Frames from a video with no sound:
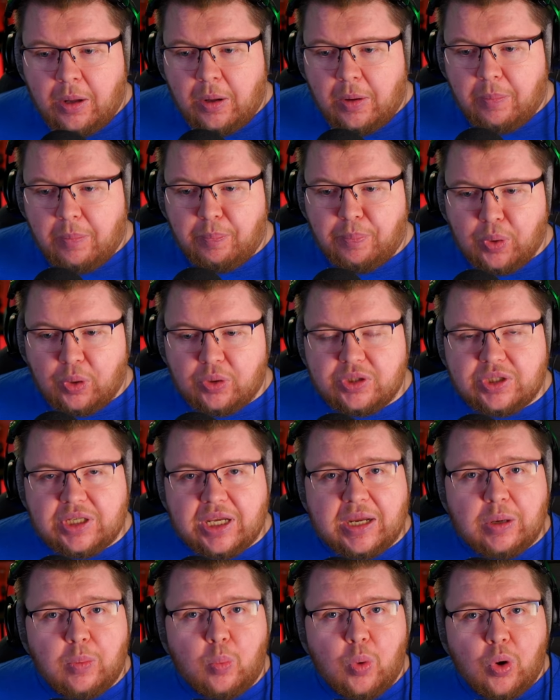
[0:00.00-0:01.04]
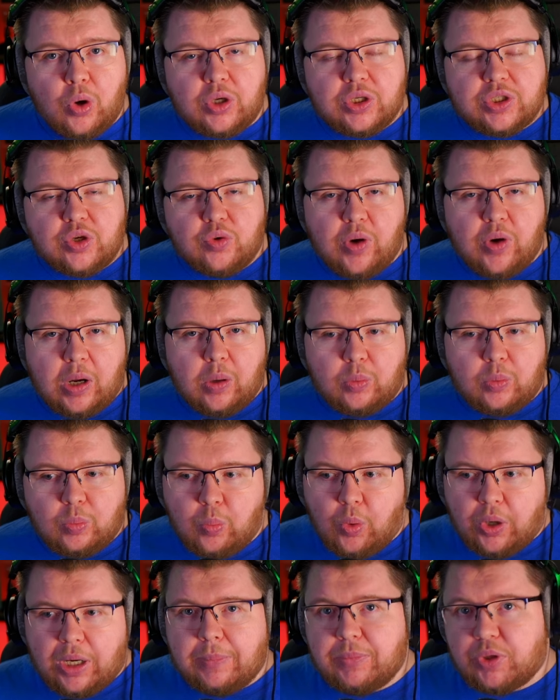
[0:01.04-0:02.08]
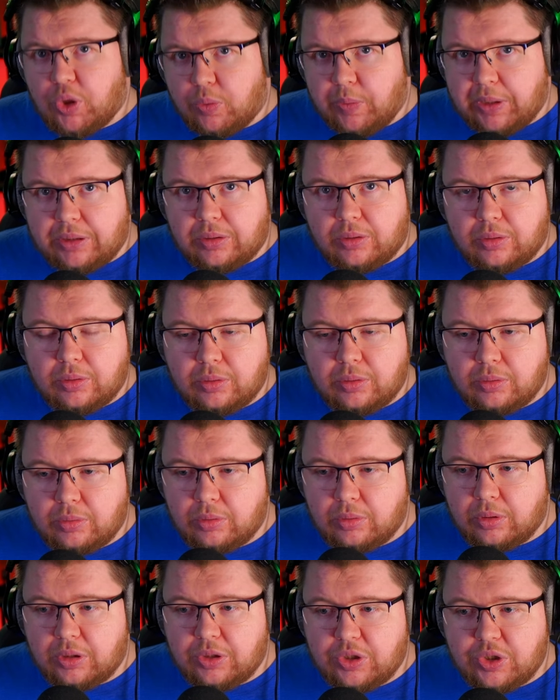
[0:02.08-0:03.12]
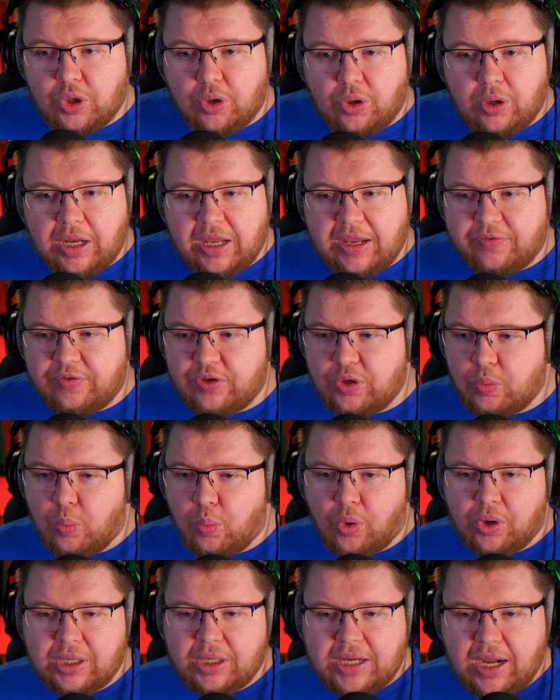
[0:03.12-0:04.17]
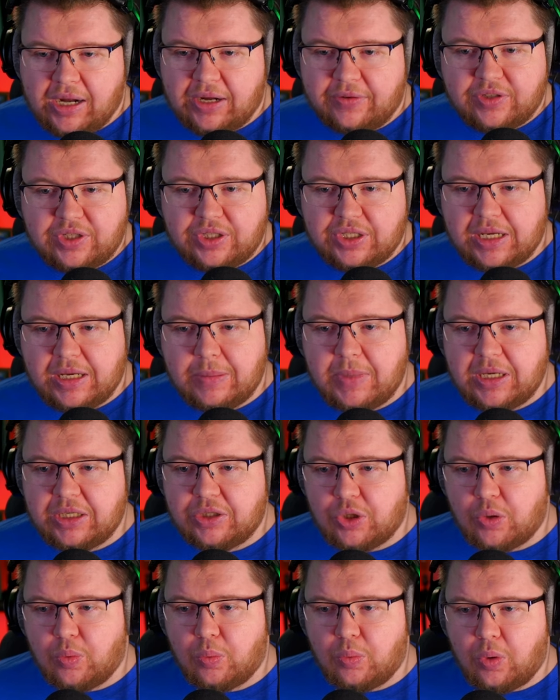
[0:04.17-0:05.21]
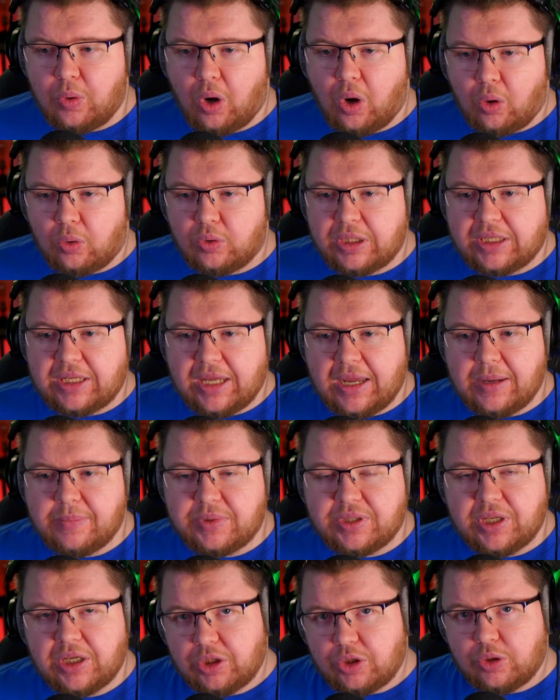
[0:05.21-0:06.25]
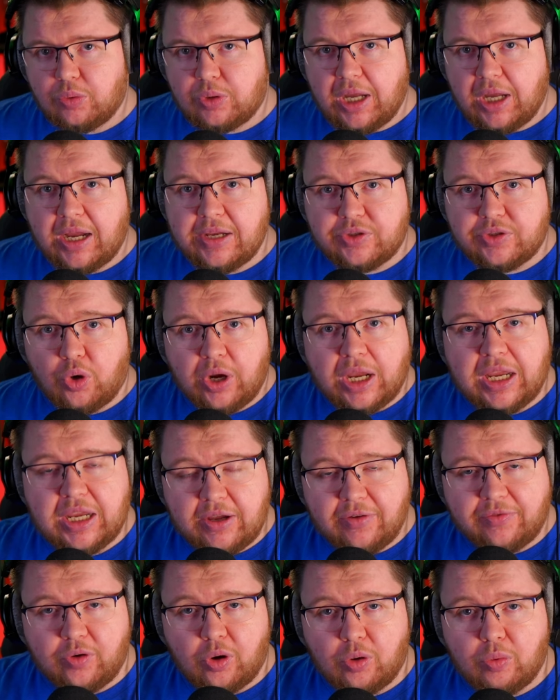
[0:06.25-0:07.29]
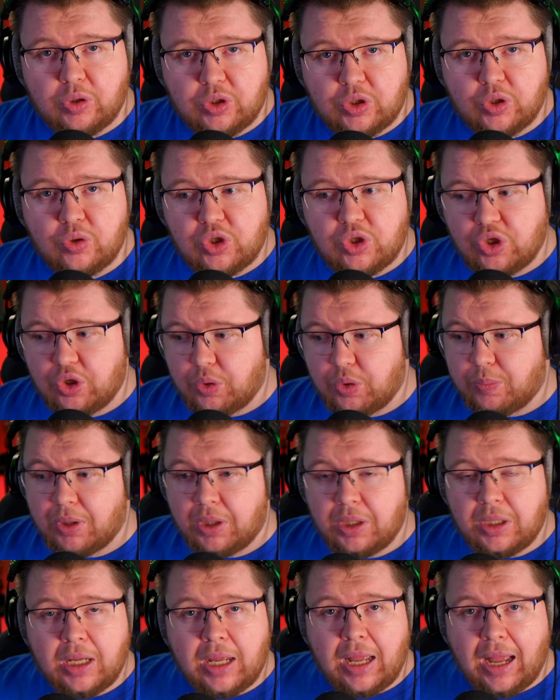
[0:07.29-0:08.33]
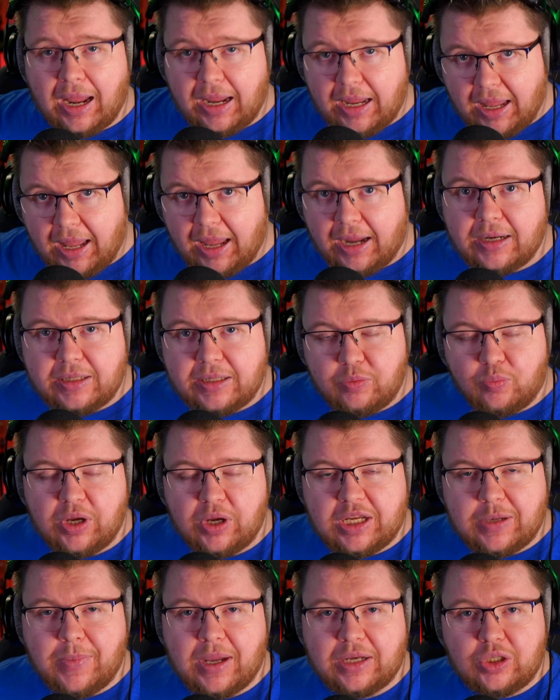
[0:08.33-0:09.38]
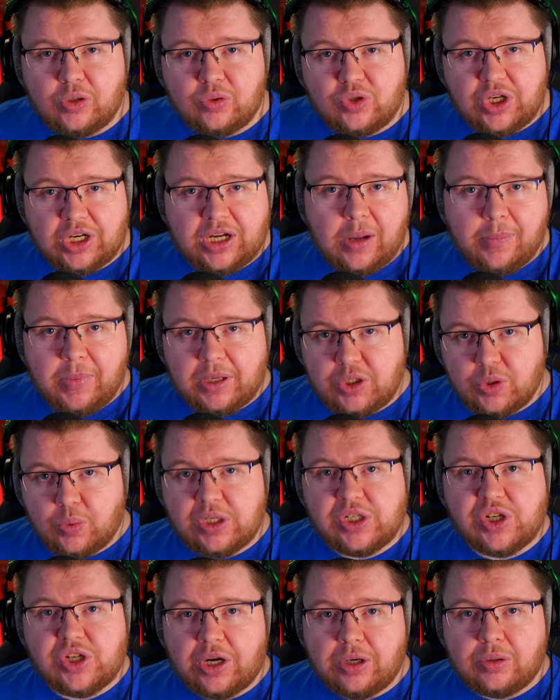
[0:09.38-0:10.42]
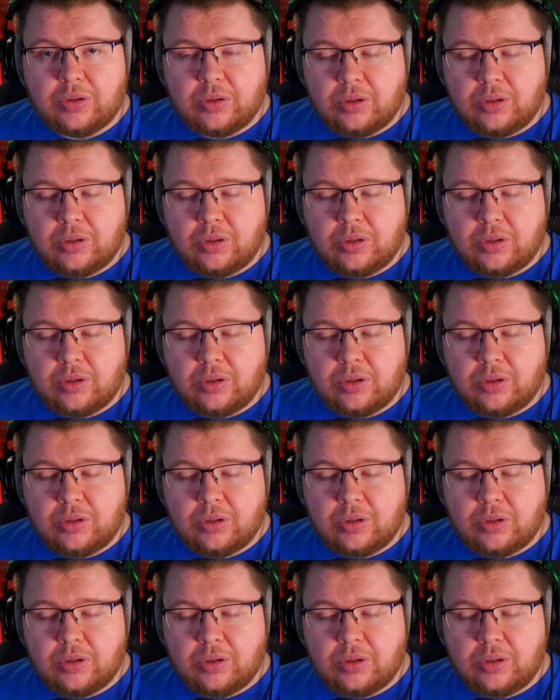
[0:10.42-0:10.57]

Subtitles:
but it works around what I'm doing. So if you want to kind of see me do all the games that you guys are here for on YouTube, I highly recommend you check out my Twitch channel,